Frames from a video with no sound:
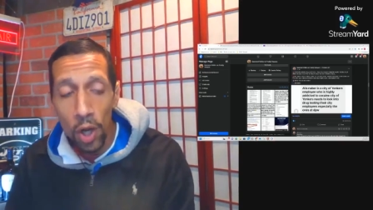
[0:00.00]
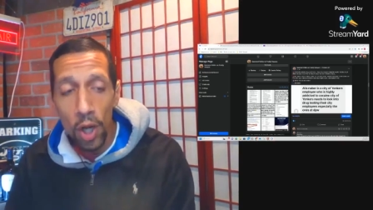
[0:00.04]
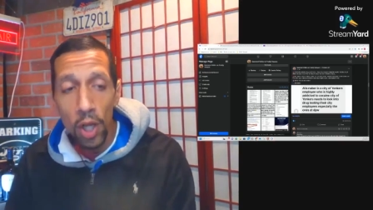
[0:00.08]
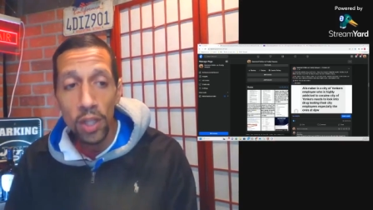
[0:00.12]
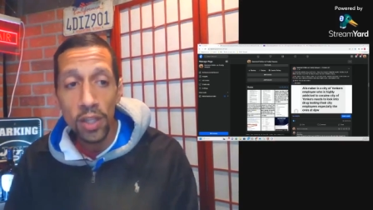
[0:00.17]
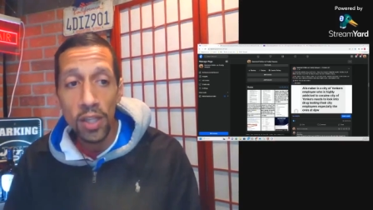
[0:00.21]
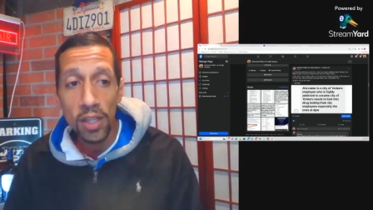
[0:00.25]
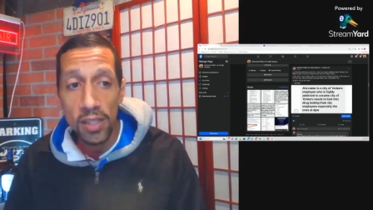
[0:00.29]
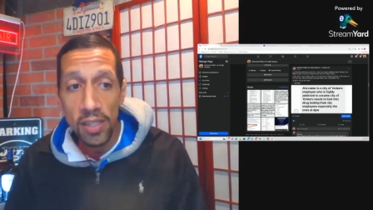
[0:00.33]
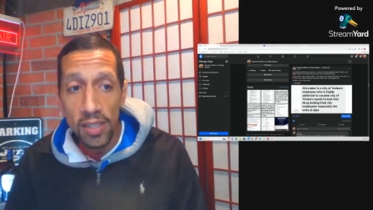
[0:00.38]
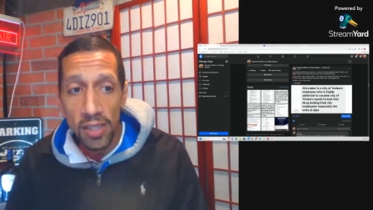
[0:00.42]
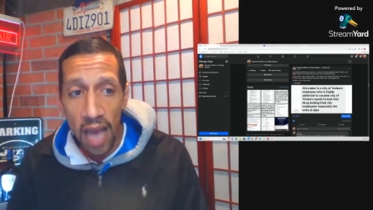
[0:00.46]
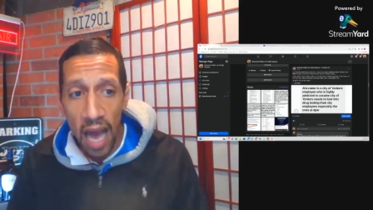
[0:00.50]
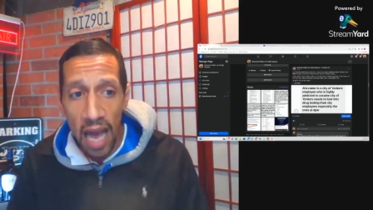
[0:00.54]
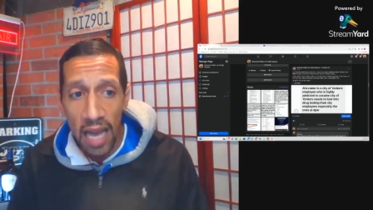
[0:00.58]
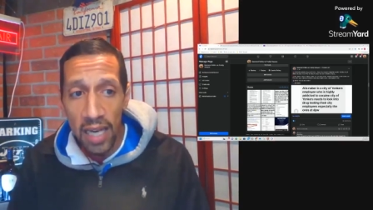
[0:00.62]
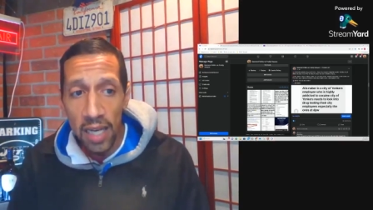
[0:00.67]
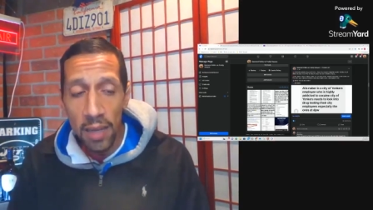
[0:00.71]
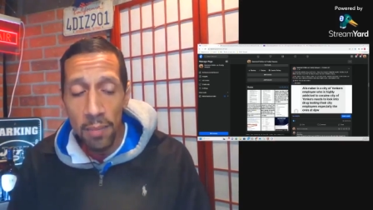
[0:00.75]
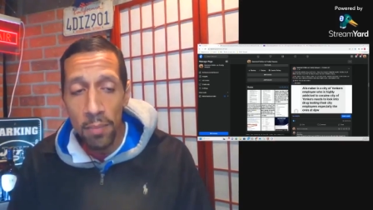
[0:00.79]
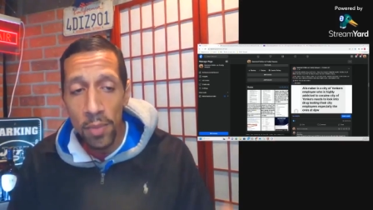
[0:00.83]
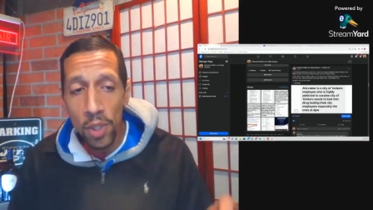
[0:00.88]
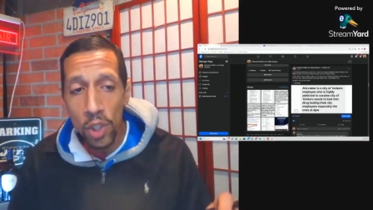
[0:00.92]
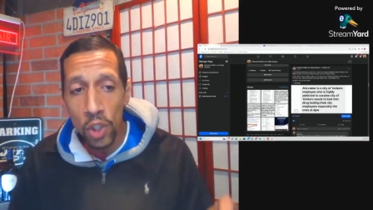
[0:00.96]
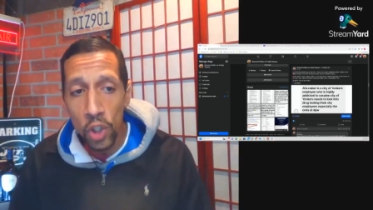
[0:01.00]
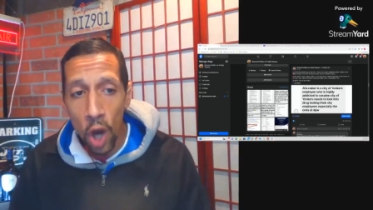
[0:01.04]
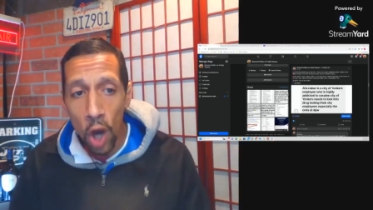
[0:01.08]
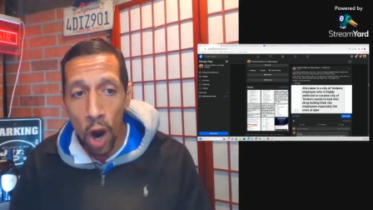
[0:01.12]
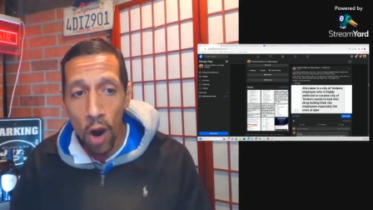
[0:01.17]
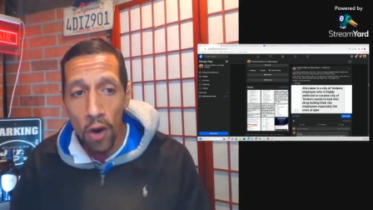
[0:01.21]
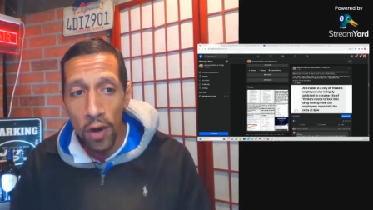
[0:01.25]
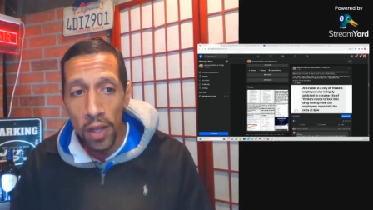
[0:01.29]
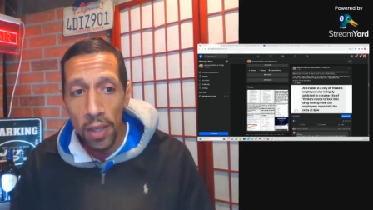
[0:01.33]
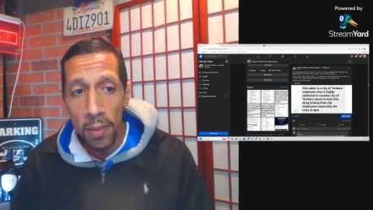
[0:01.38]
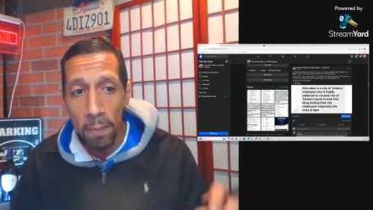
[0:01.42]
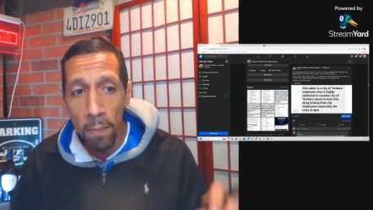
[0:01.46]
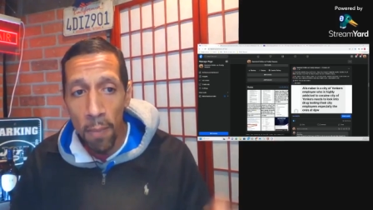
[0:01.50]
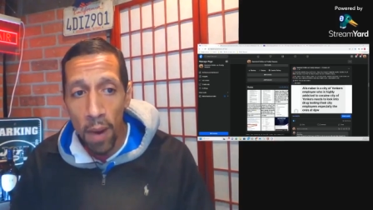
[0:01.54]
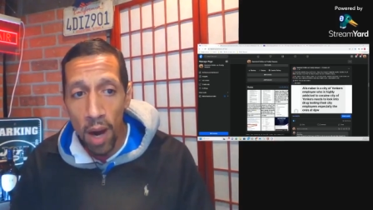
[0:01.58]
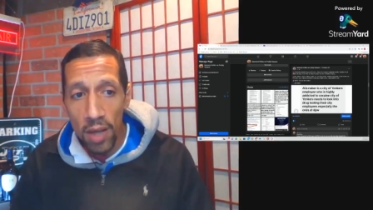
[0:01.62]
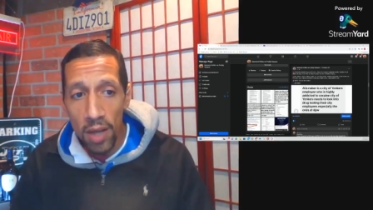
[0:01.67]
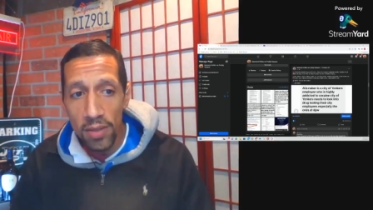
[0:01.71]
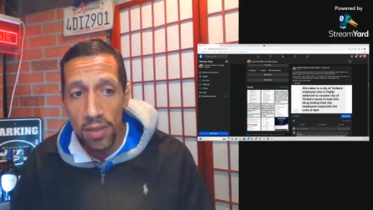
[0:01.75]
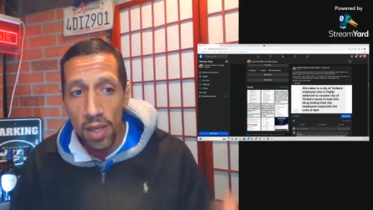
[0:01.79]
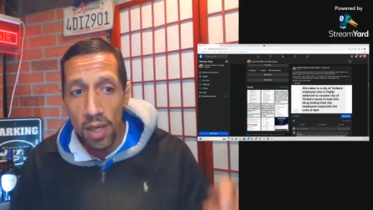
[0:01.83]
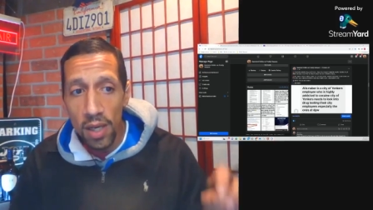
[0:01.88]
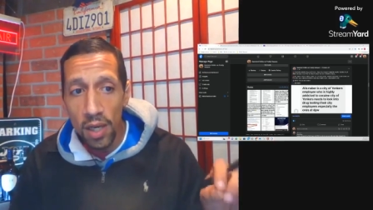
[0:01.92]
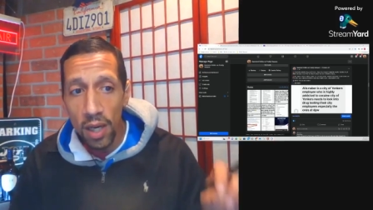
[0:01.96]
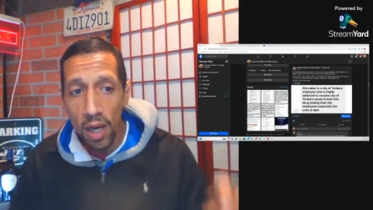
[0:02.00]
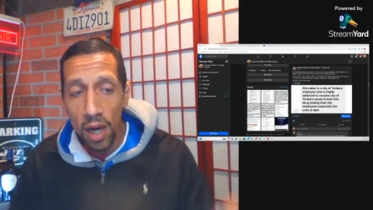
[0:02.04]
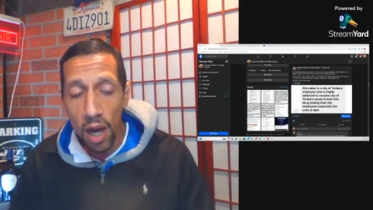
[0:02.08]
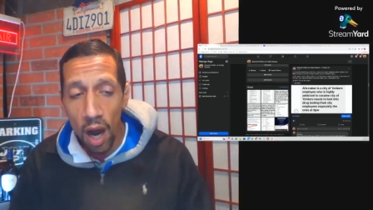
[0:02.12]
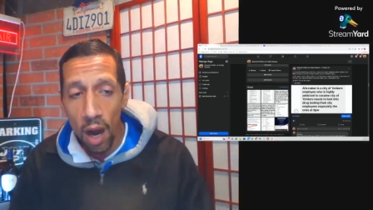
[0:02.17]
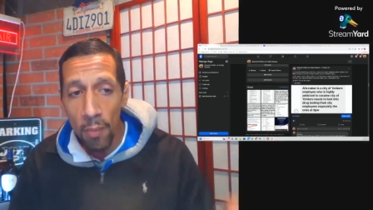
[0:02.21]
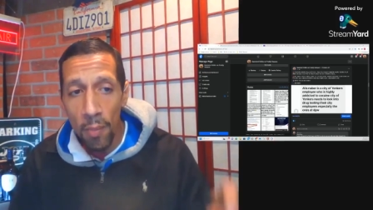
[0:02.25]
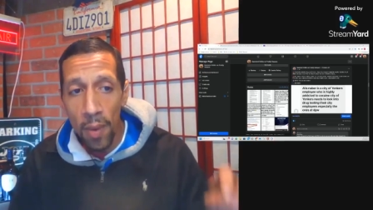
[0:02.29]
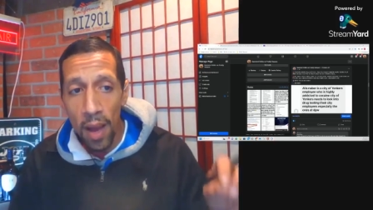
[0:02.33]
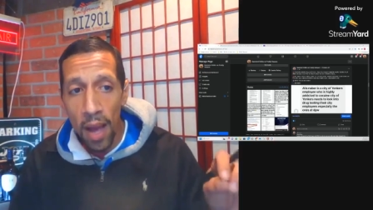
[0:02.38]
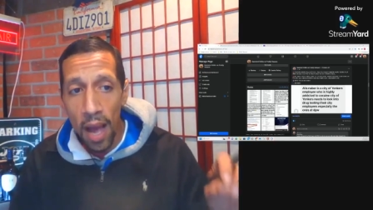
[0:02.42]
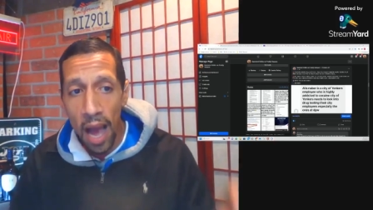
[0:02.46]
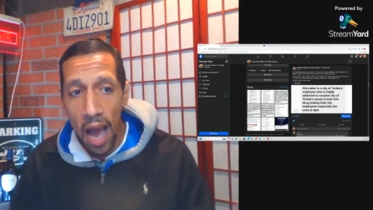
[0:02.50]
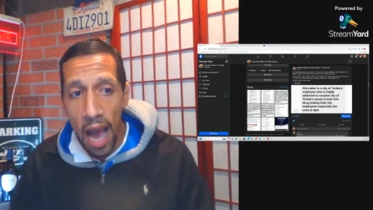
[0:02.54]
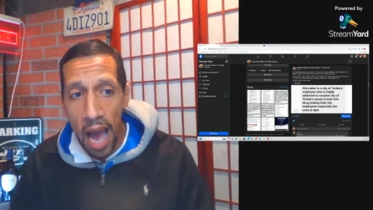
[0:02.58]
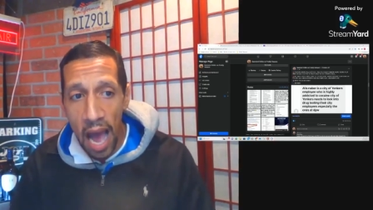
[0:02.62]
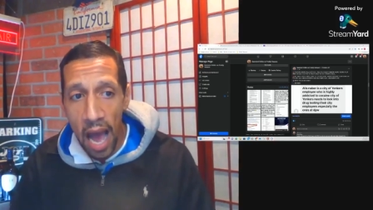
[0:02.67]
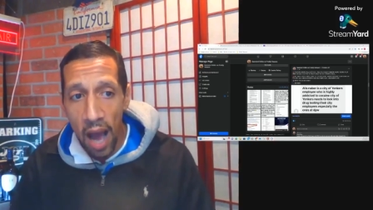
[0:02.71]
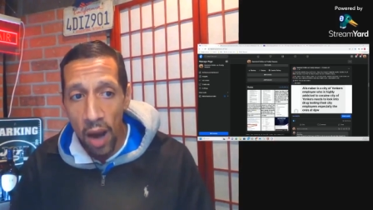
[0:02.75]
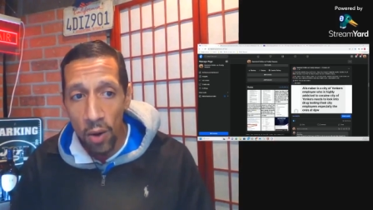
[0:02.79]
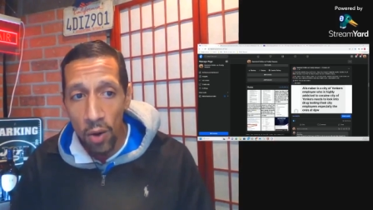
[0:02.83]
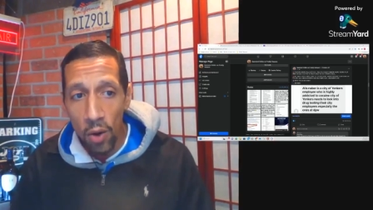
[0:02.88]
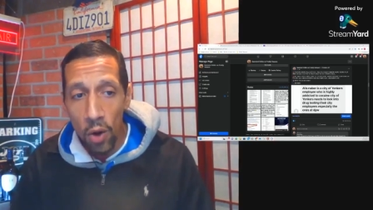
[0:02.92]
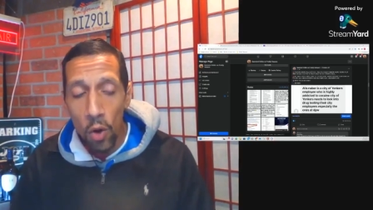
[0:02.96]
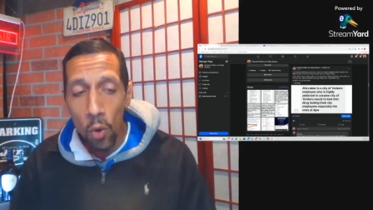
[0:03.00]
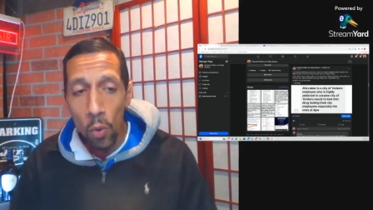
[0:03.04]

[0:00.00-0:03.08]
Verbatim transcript: the silent majority must come out.